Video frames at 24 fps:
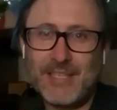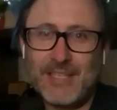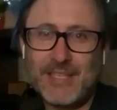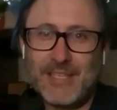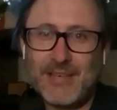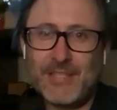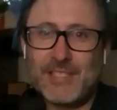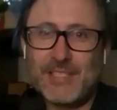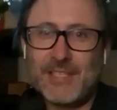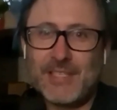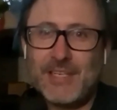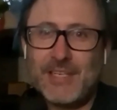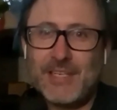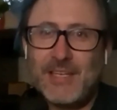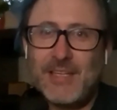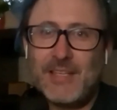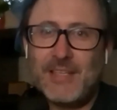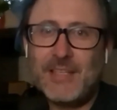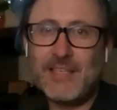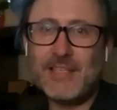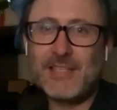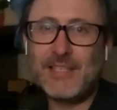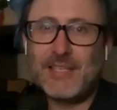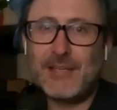There's
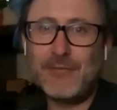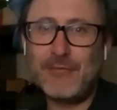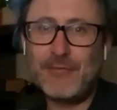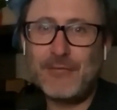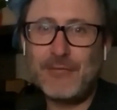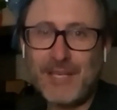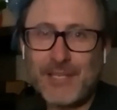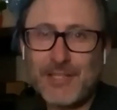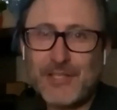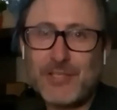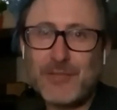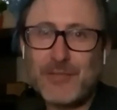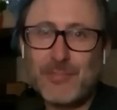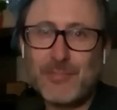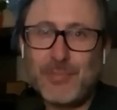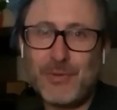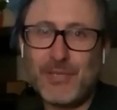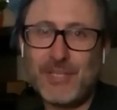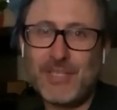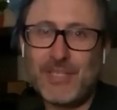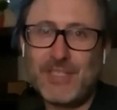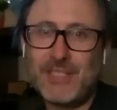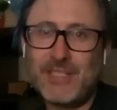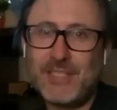an inflection
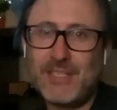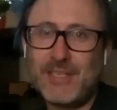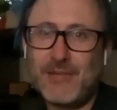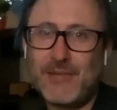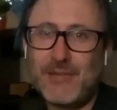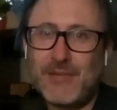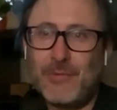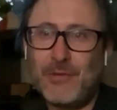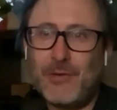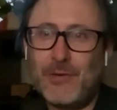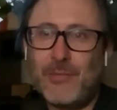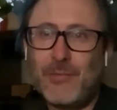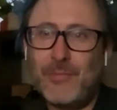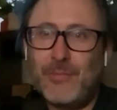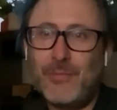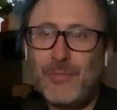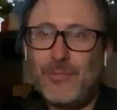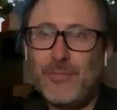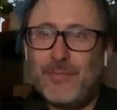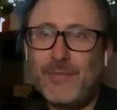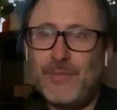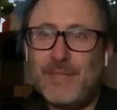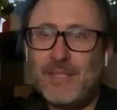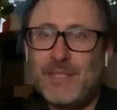point in what
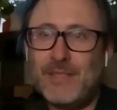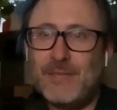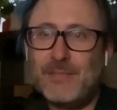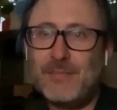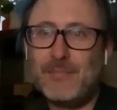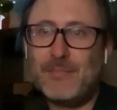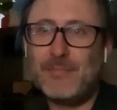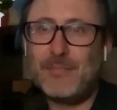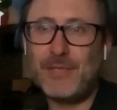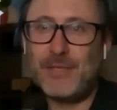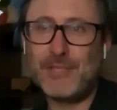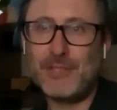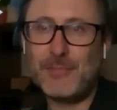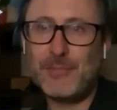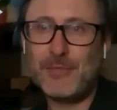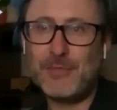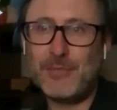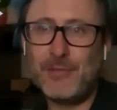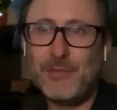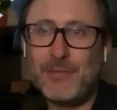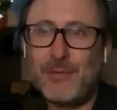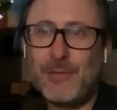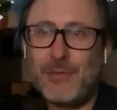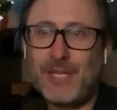is
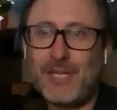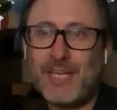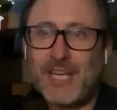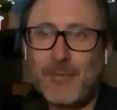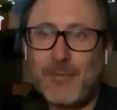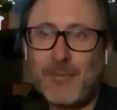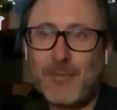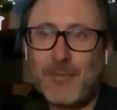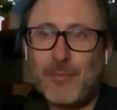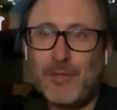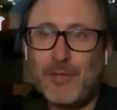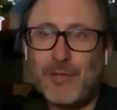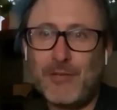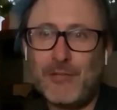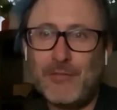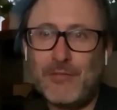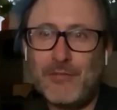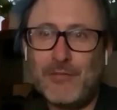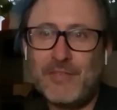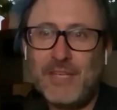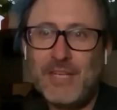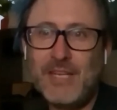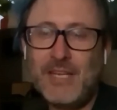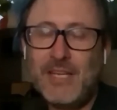possible and what we're capable
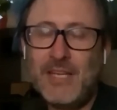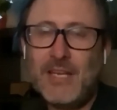of.